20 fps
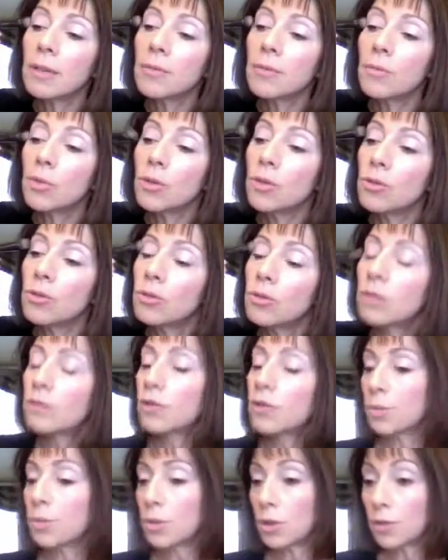
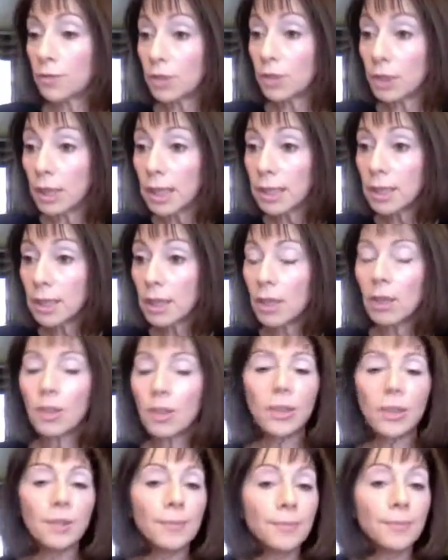Beautiful, beautiful light color.
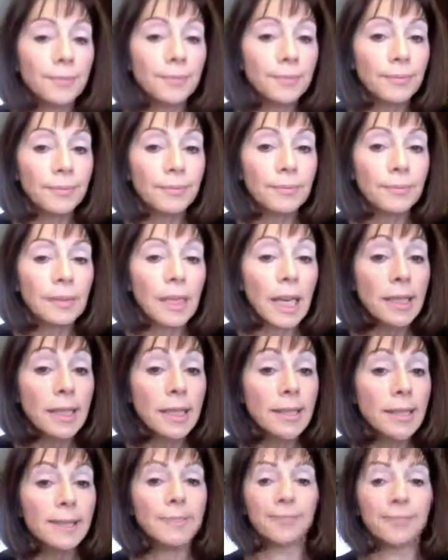
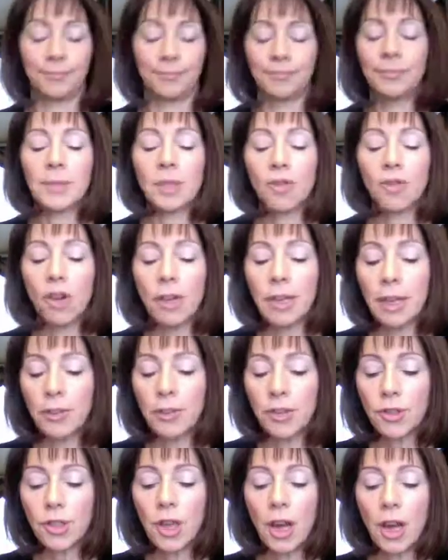Nice? Try the
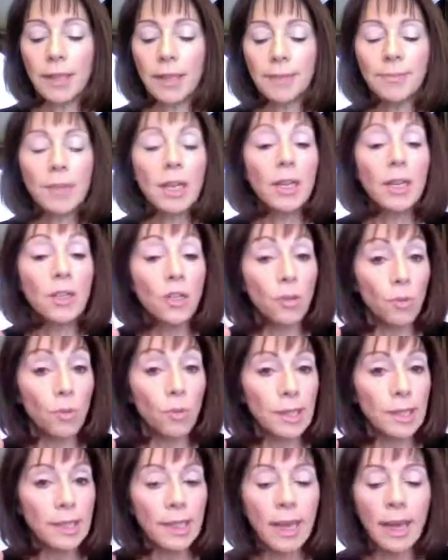other side. So
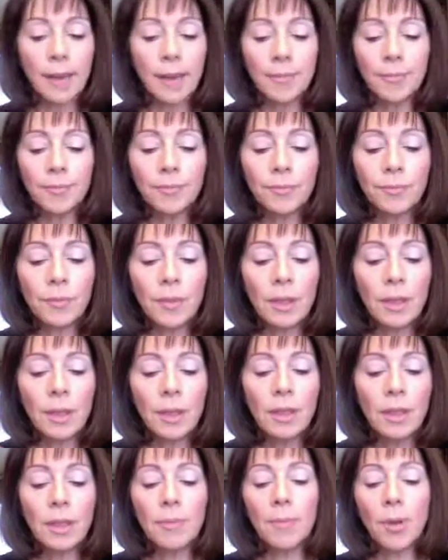once again,
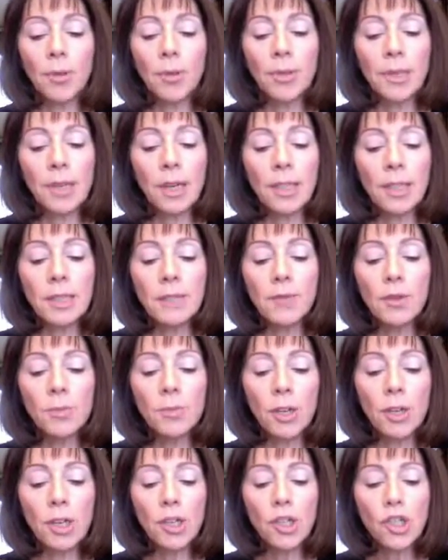both sides of your
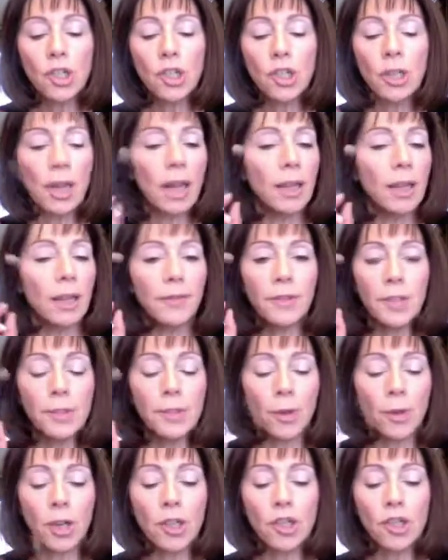brush. I love this
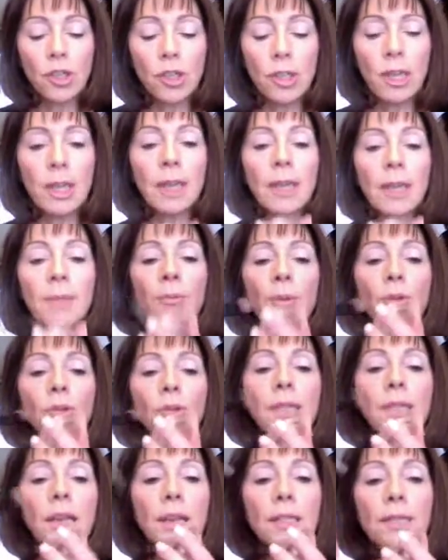brush both
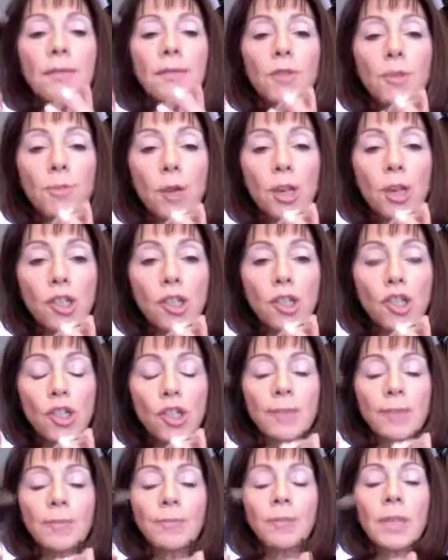sides of your brush,
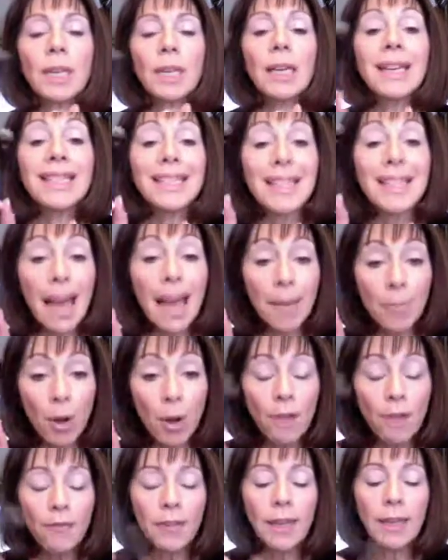tap
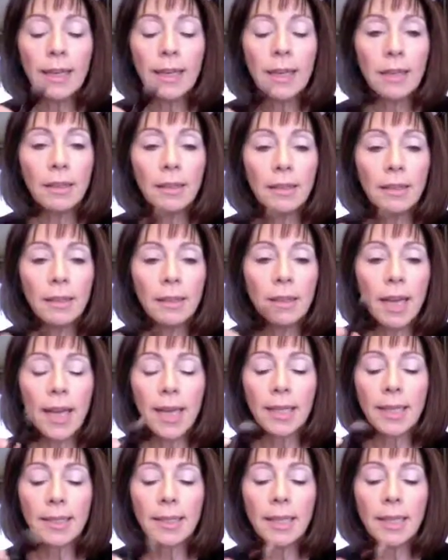off that
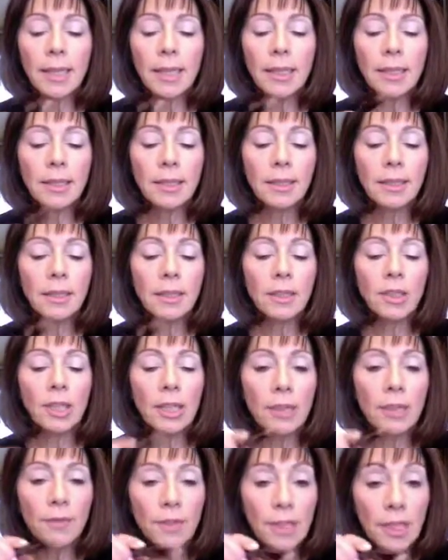excess. You can
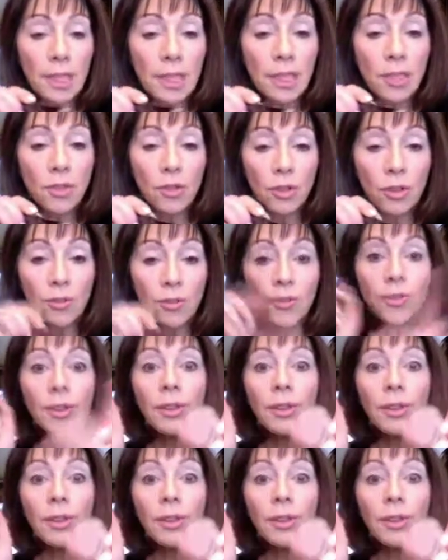even see it sort of